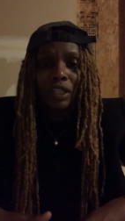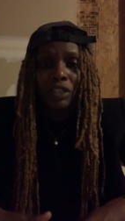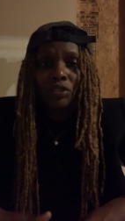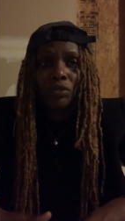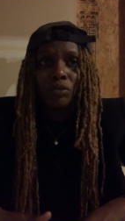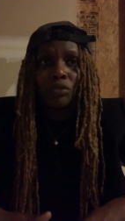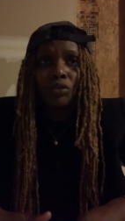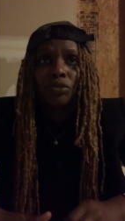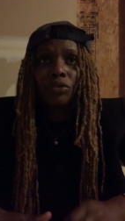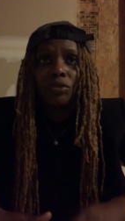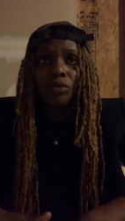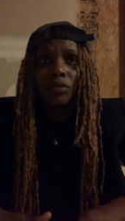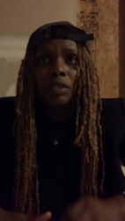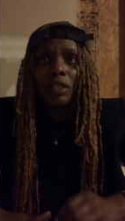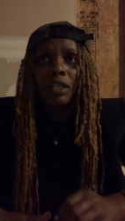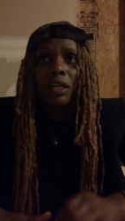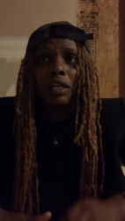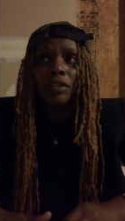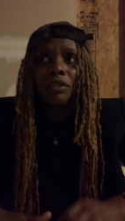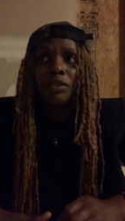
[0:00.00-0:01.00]
you
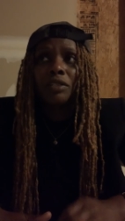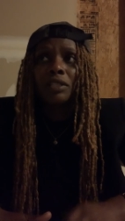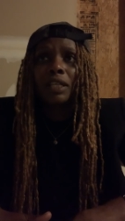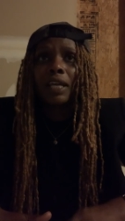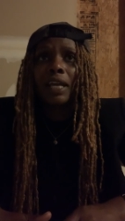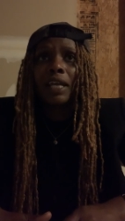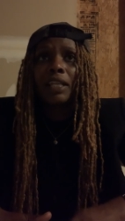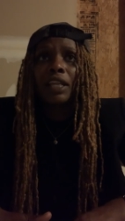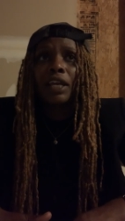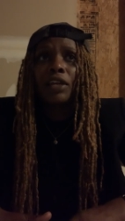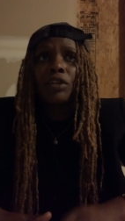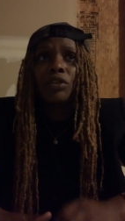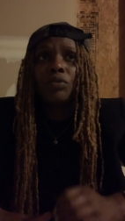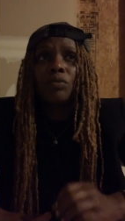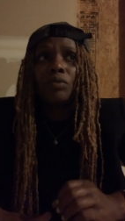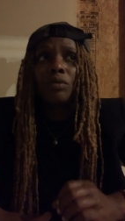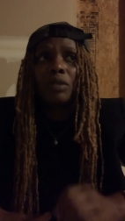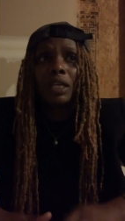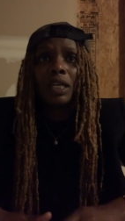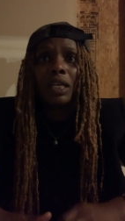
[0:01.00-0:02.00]
truly understand that you
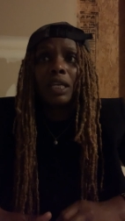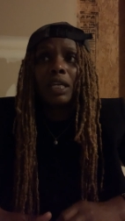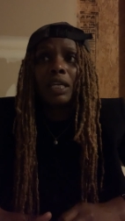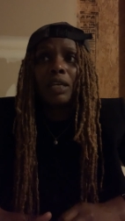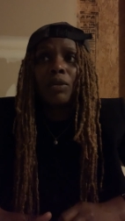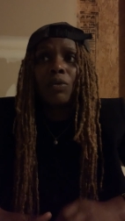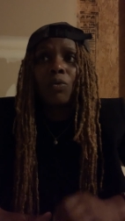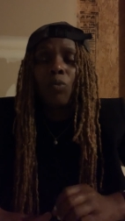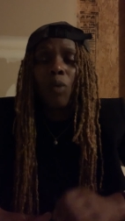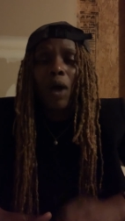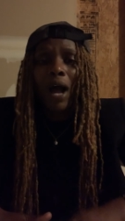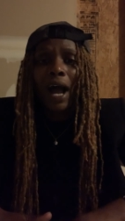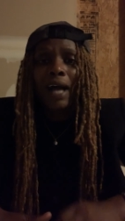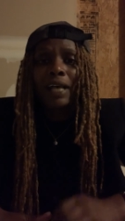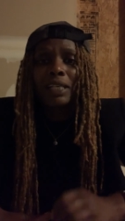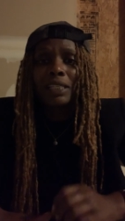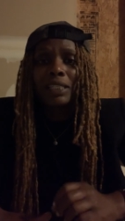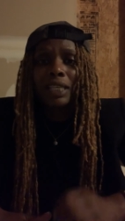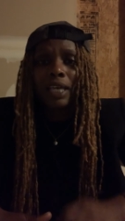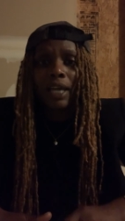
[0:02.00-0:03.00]
need
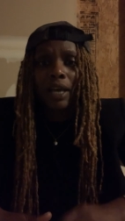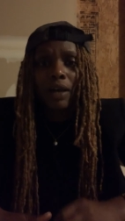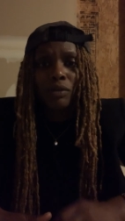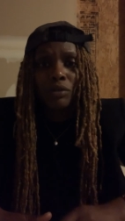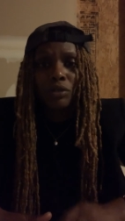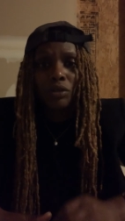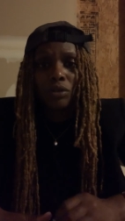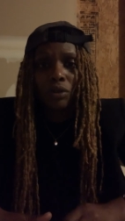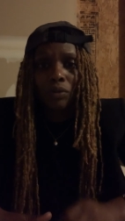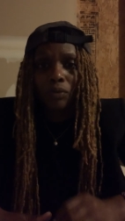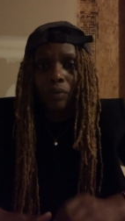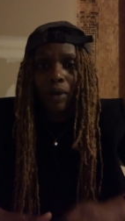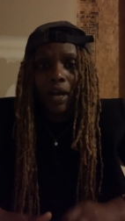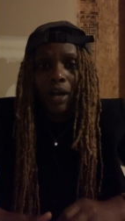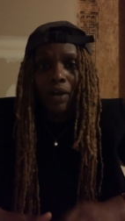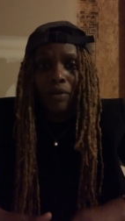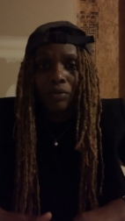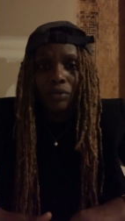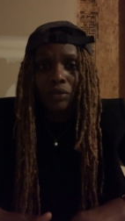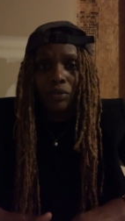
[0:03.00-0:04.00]
wise counsel
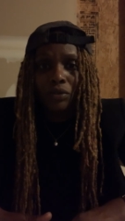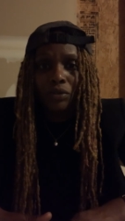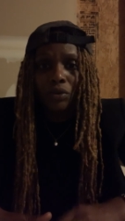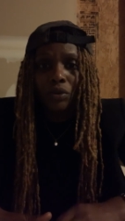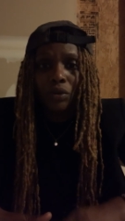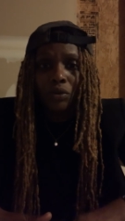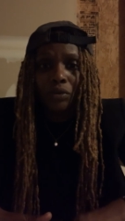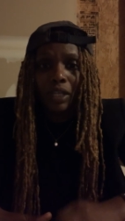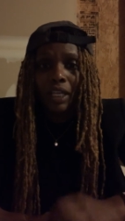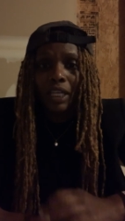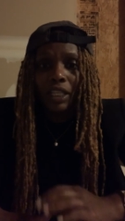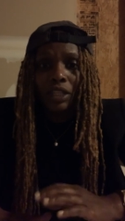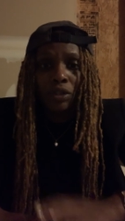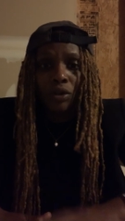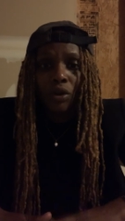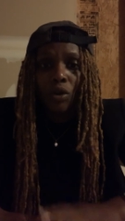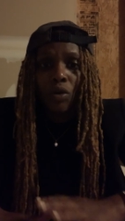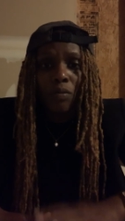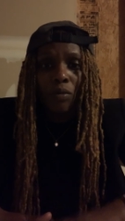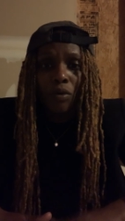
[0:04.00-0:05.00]
around you. You don't need
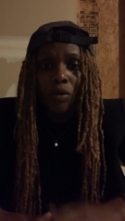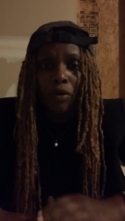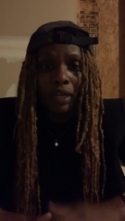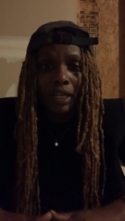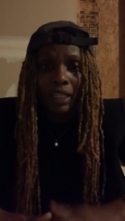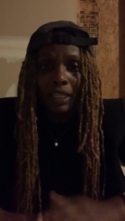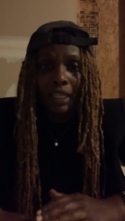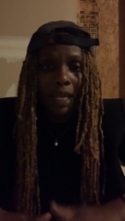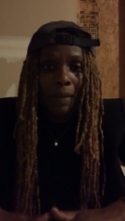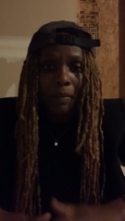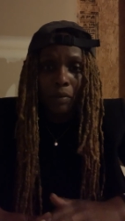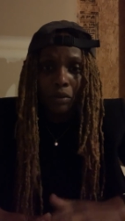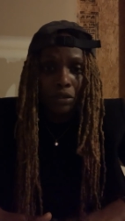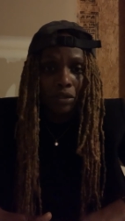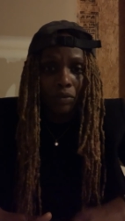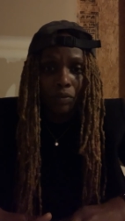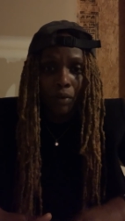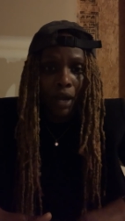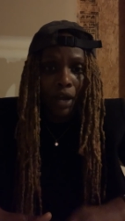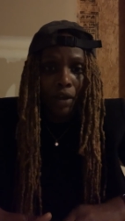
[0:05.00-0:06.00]
no more enablers
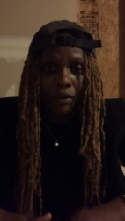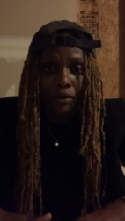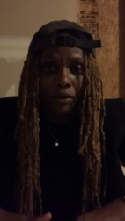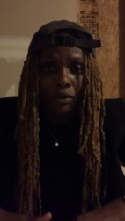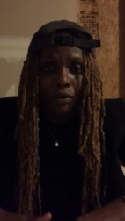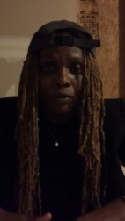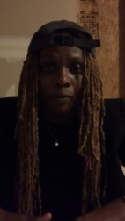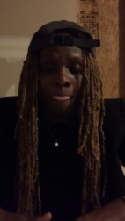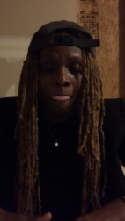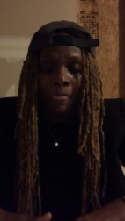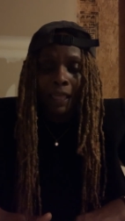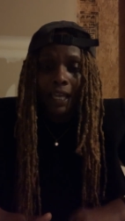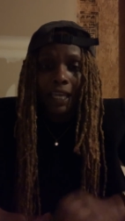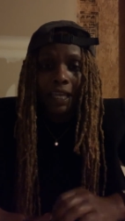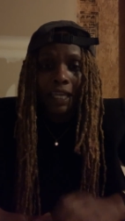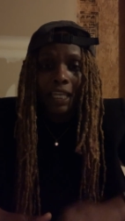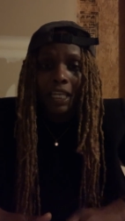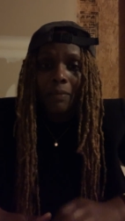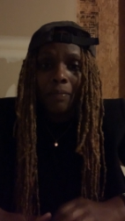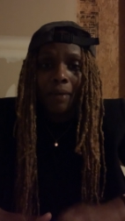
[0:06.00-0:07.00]
around you.
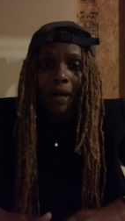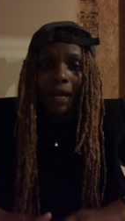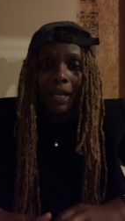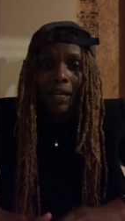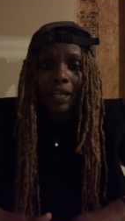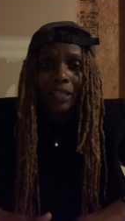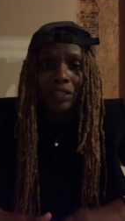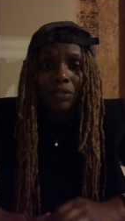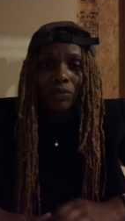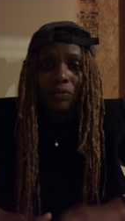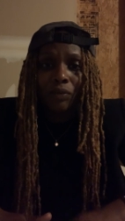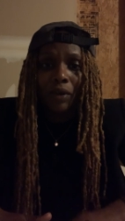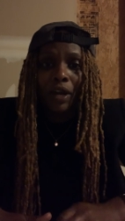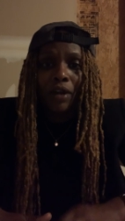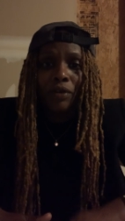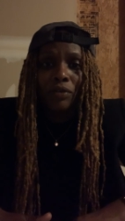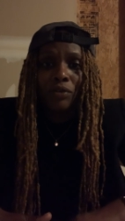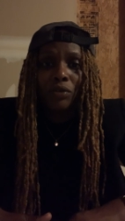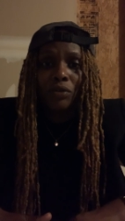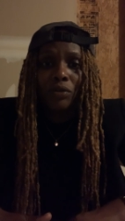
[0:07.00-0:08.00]
Anybody that's
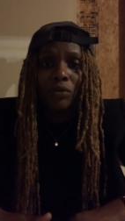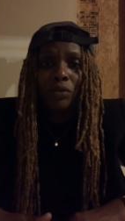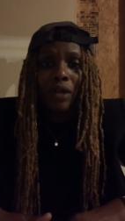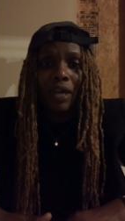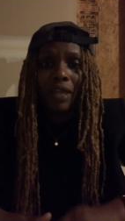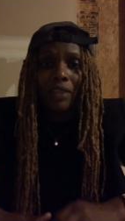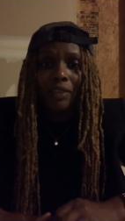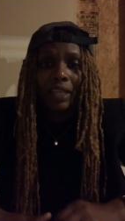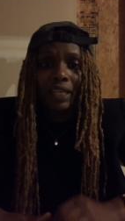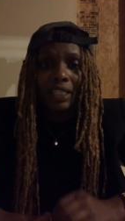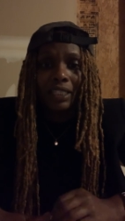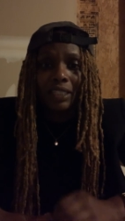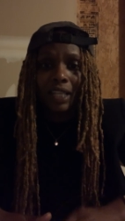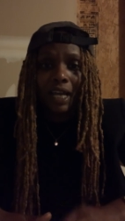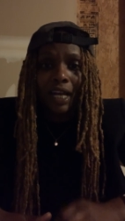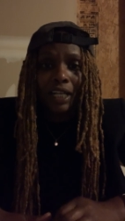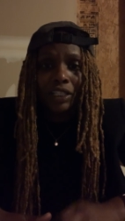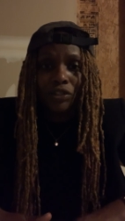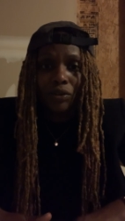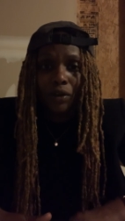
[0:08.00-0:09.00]
around you that's
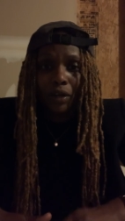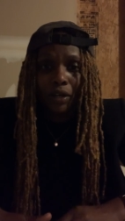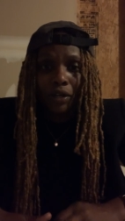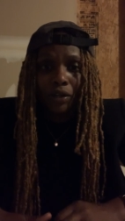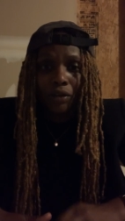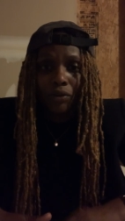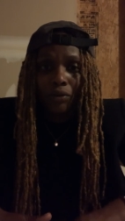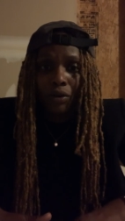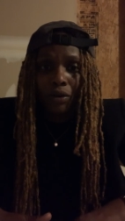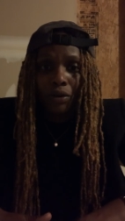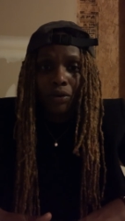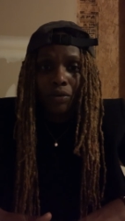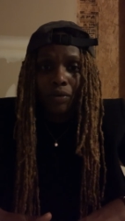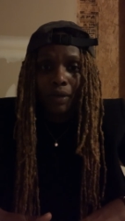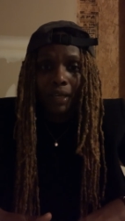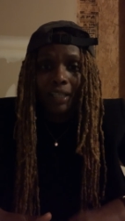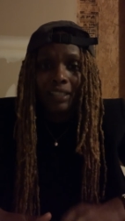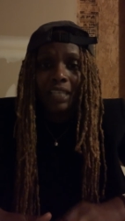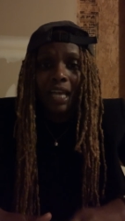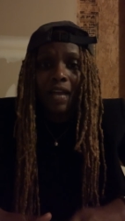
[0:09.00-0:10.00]
not trying to grow,
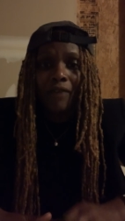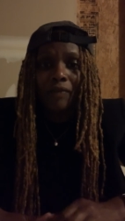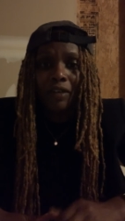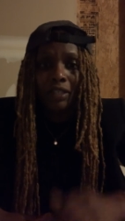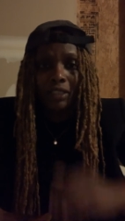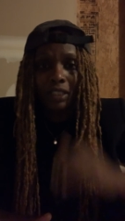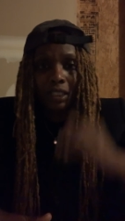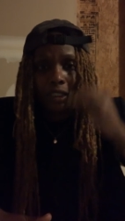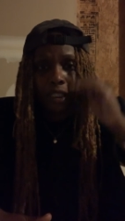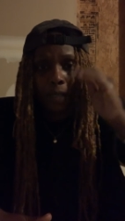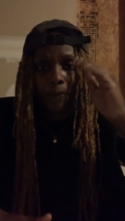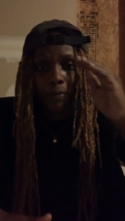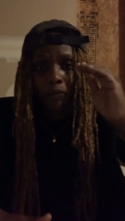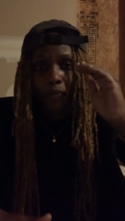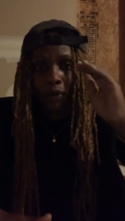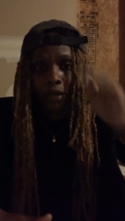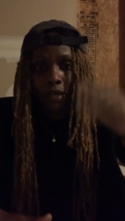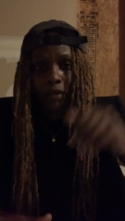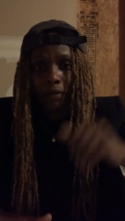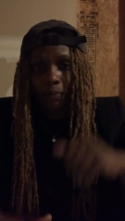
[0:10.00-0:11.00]
it's time for us to
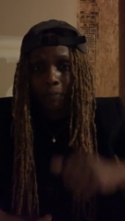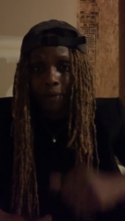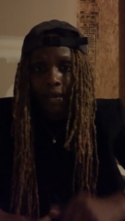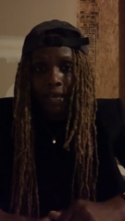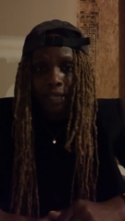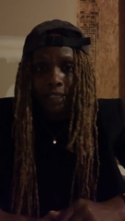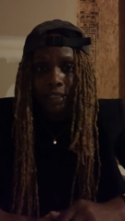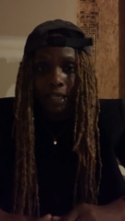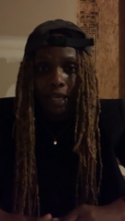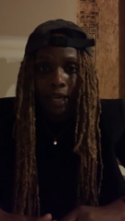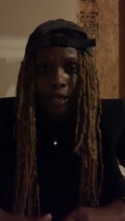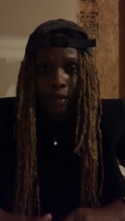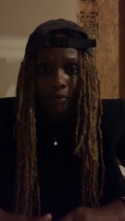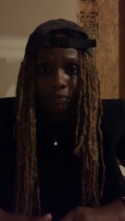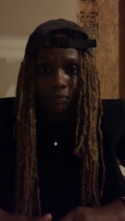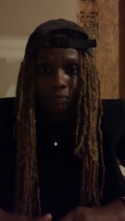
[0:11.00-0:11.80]
liberate past that.